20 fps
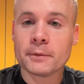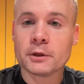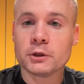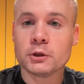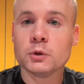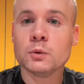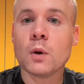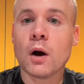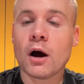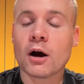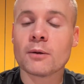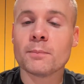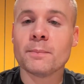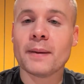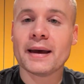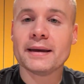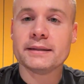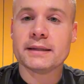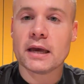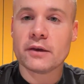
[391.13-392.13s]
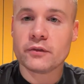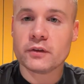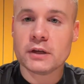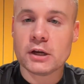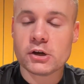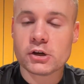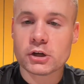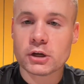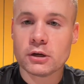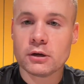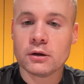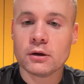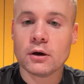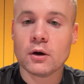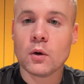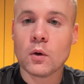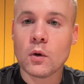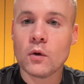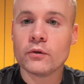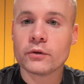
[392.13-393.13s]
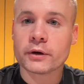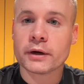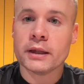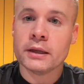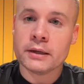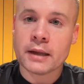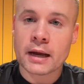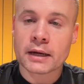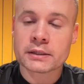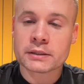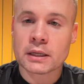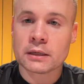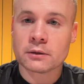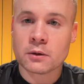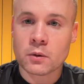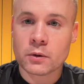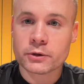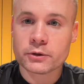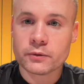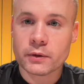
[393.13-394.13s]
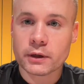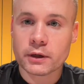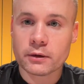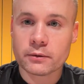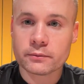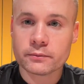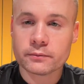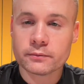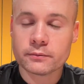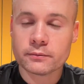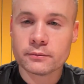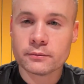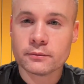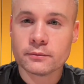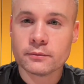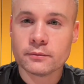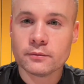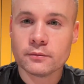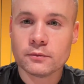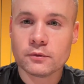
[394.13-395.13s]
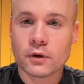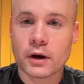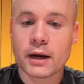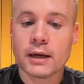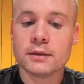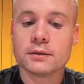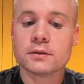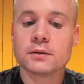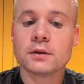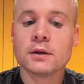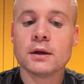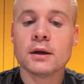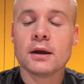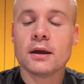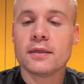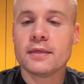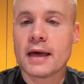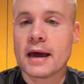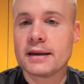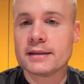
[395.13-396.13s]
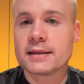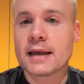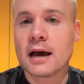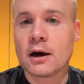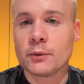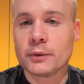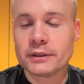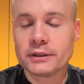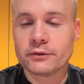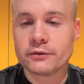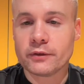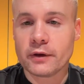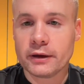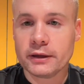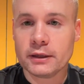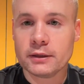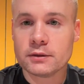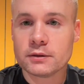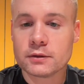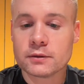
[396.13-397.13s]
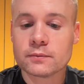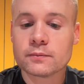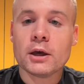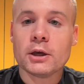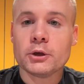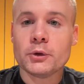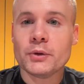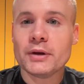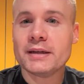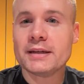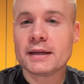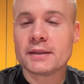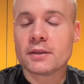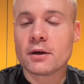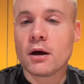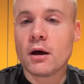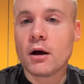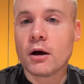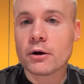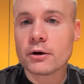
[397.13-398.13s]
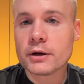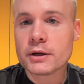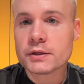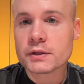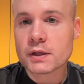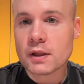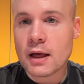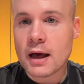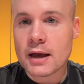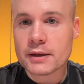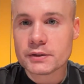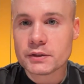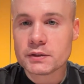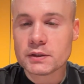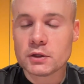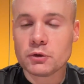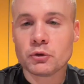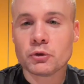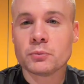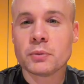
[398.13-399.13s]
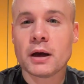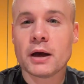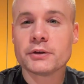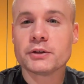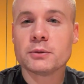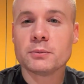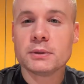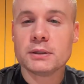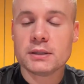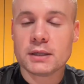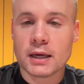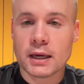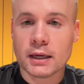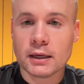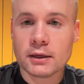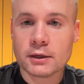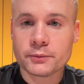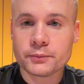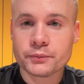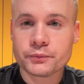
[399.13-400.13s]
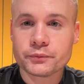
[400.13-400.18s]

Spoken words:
you are by definition over indexed on course rigor, right? That is how we define it. You need to take the hardest classes that you can possibly take